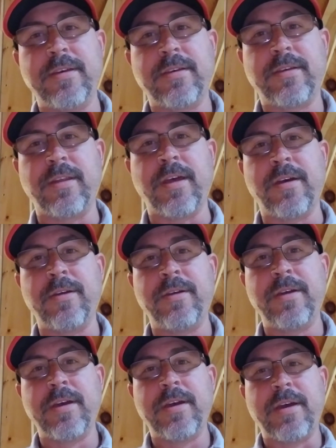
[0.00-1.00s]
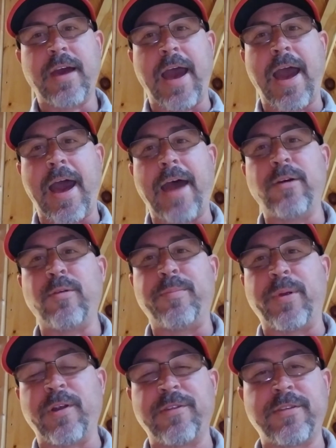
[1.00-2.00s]
I don't
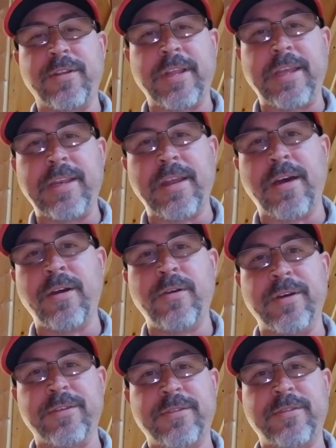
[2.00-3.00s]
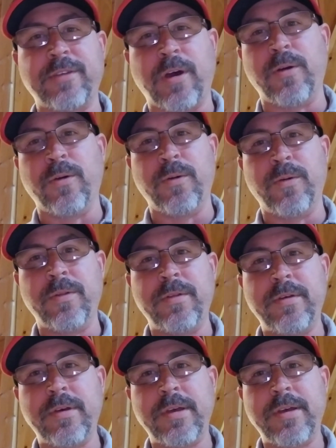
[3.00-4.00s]
personally know a soul
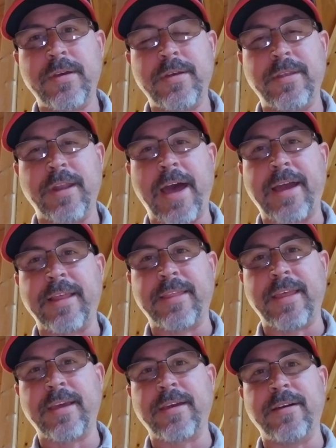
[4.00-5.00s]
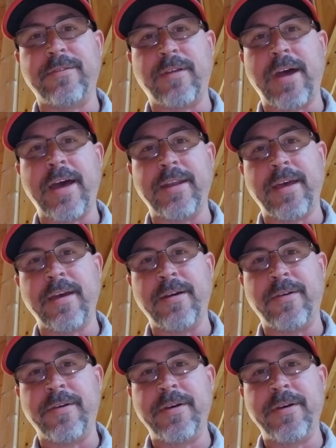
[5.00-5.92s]
that I can think of right now,